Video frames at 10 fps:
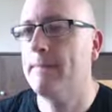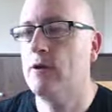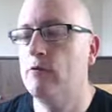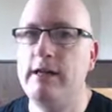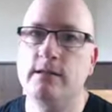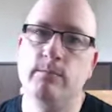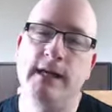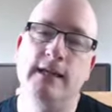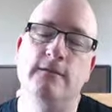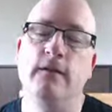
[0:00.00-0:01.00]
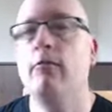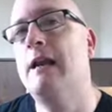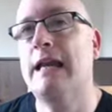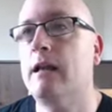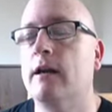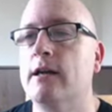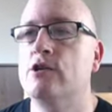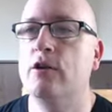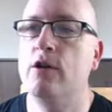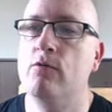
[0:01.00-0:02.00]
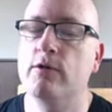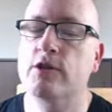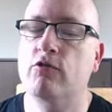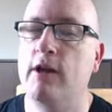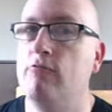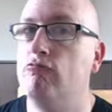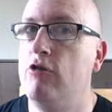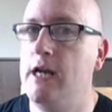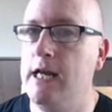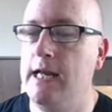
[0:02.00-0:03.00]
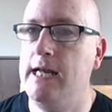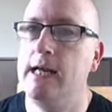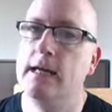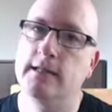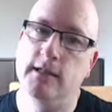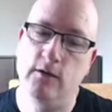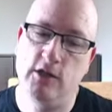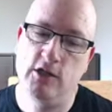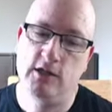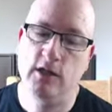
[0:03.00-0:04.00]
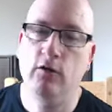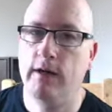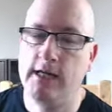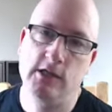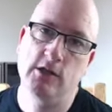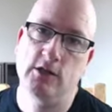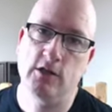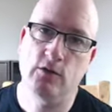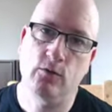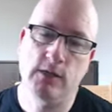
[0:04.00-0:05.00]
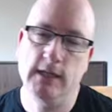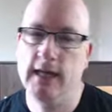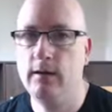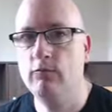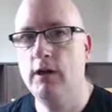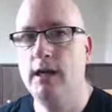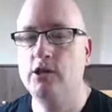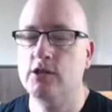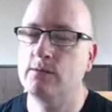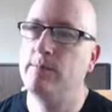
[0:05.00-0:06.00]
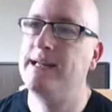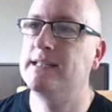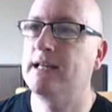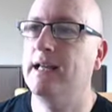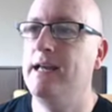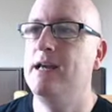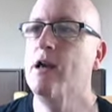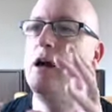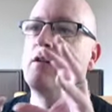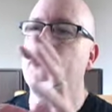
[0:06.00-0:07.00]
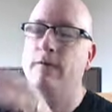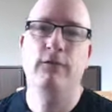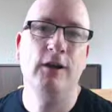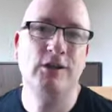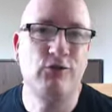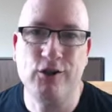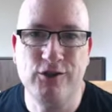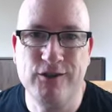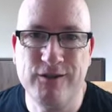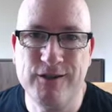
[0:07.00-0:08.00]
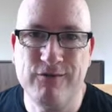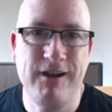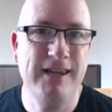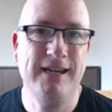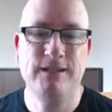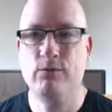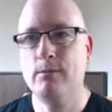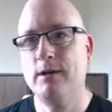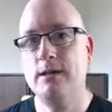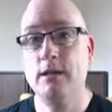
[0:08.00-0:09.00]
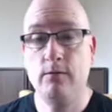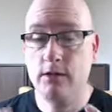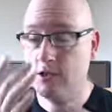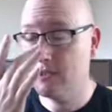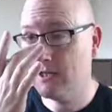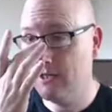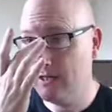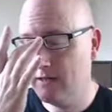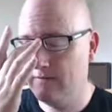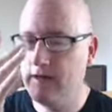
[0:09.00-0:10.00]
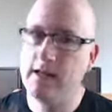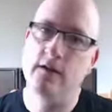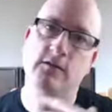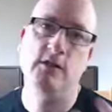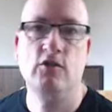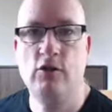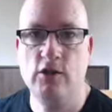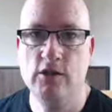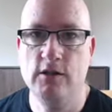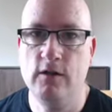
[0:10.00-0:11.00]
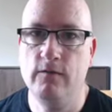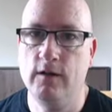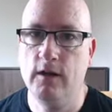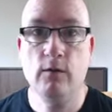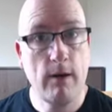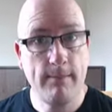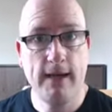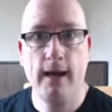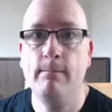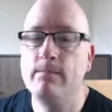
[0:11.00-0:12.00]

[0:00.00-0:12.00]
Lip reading: Reason being, there's very little I can show you on the screen really, so it's just a lot easier just to talk to the camera and just to basically, I've got my full instructions on the screen there, so what I'm going to do is just going to convey those instructions over the webcam